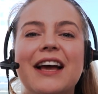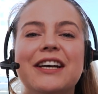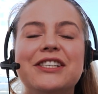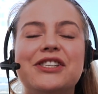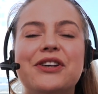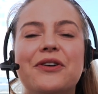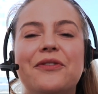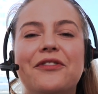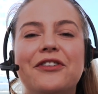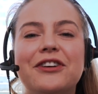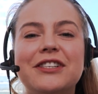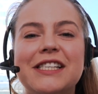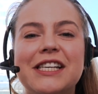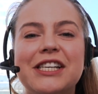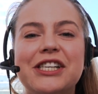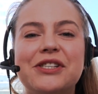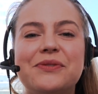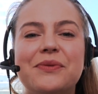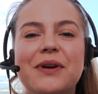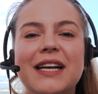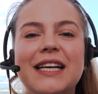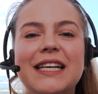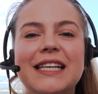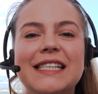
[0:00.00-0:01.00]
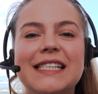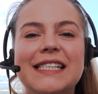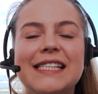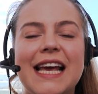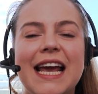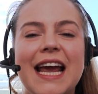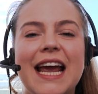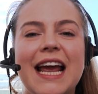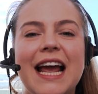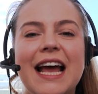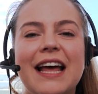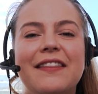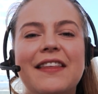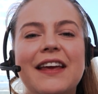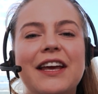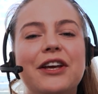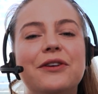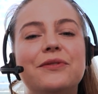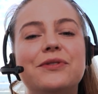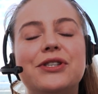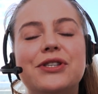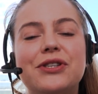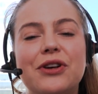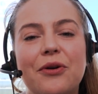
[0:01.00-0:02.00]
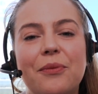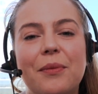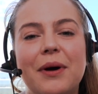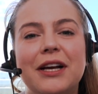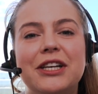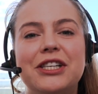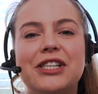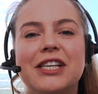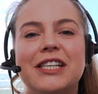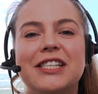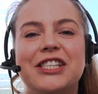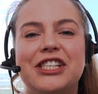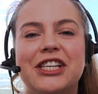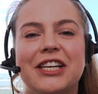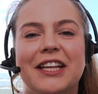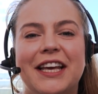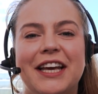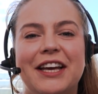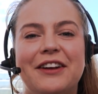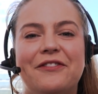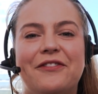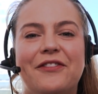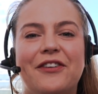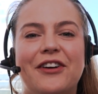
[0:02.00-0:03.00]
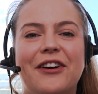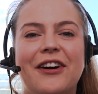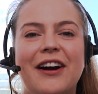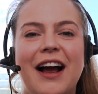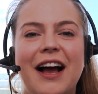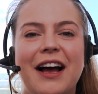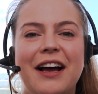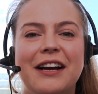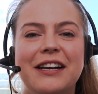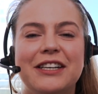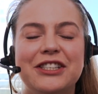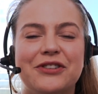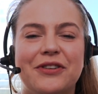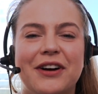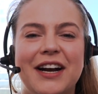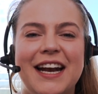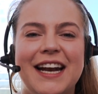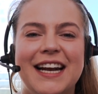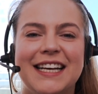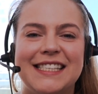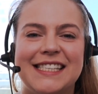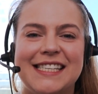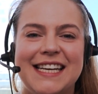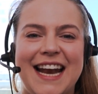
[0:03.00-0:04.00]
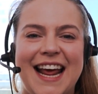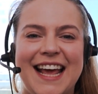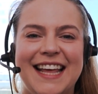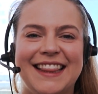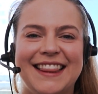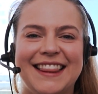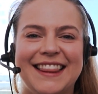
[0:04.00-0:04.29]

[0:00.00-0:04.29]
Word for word: So first, I just wanted to say thank you so much, Jillian, for joining us today.